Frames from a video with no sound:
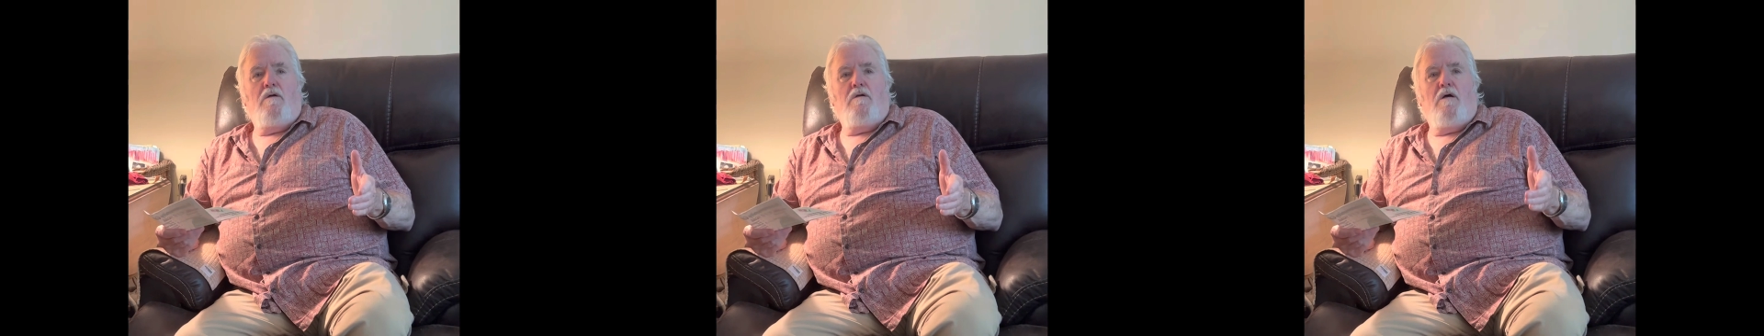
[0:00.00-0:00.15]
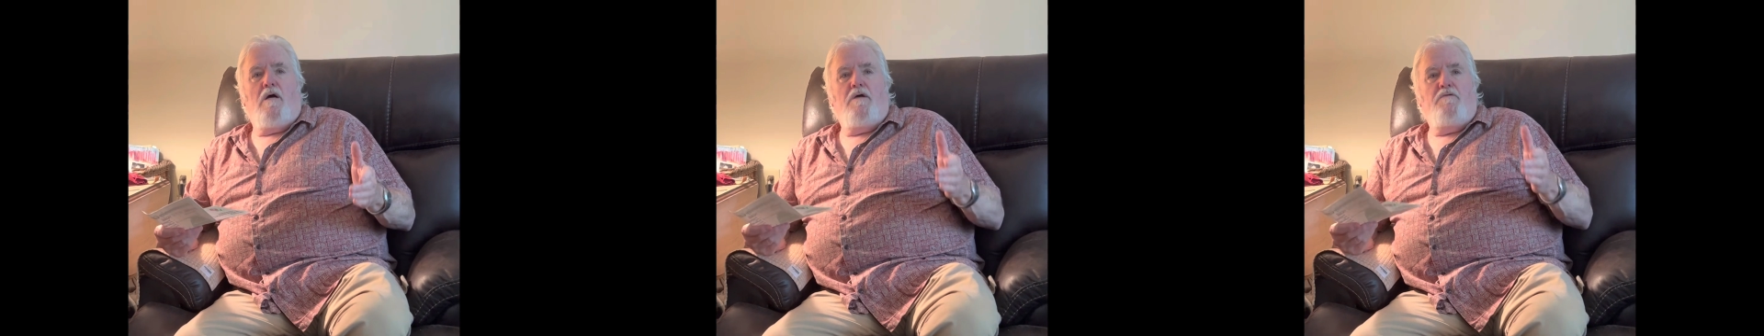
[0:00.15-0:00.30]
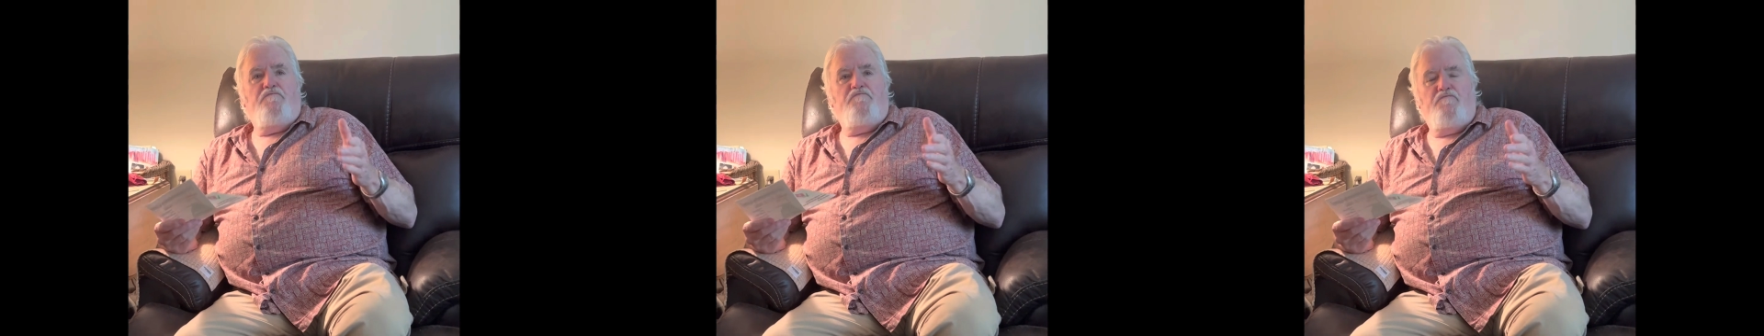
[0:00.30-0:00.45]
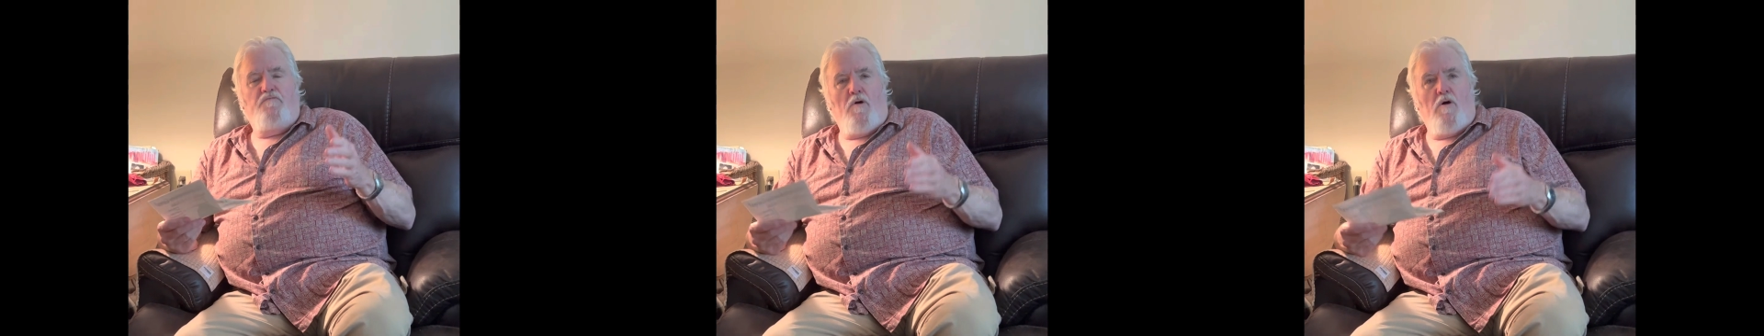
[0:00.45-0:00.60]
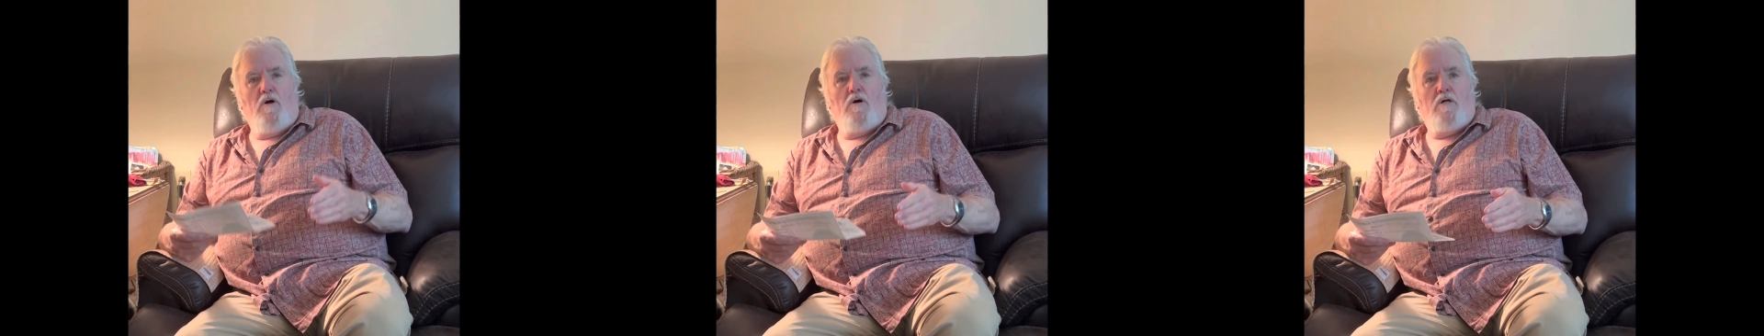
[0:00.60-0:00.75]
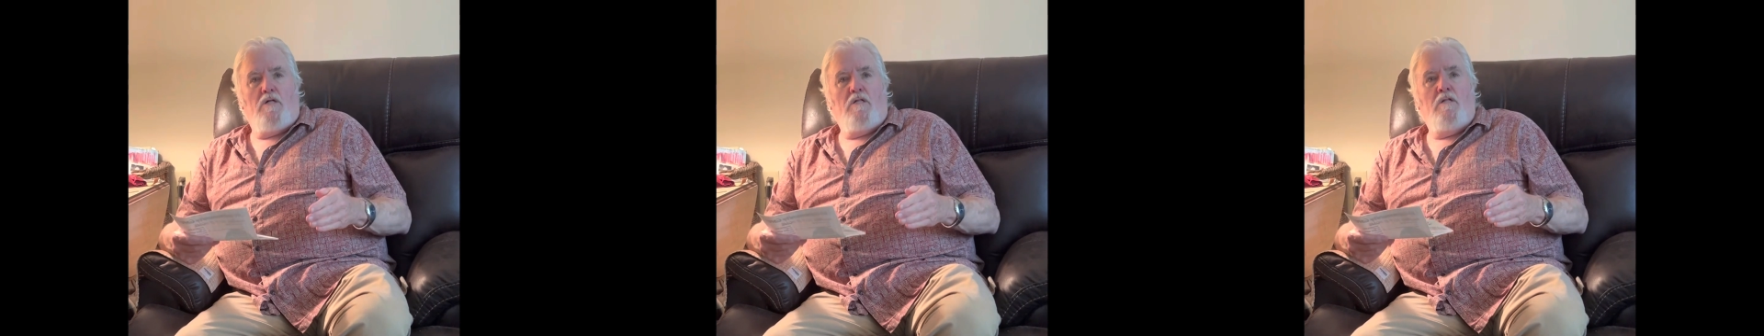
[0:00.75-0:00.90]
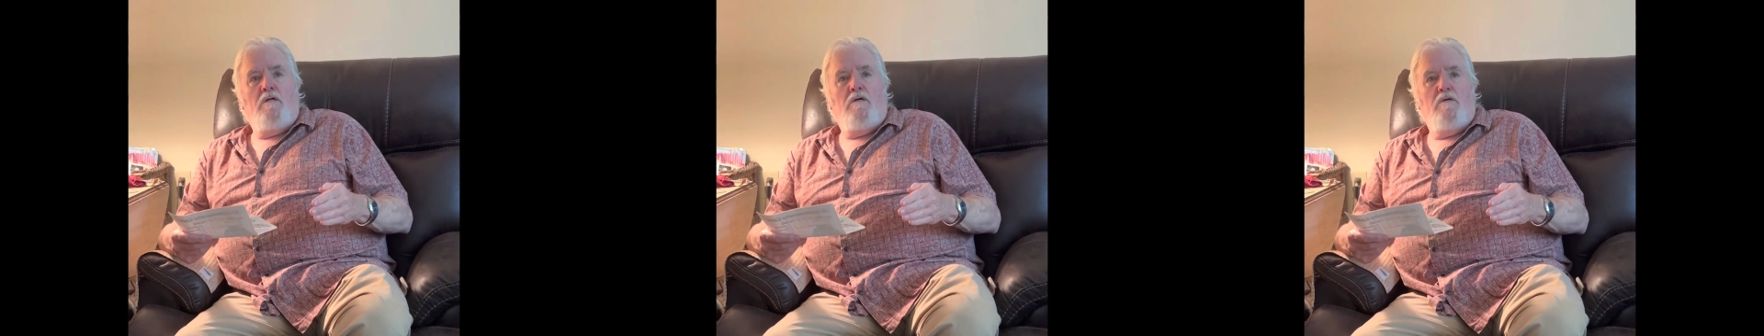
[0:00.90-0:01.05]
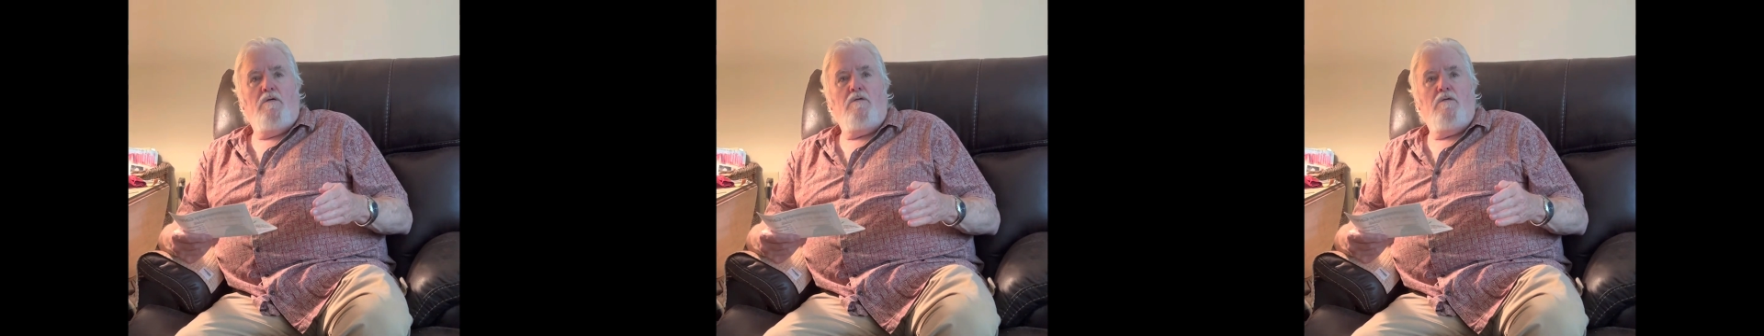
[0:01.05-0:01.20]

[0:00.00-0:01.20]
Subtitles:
I fall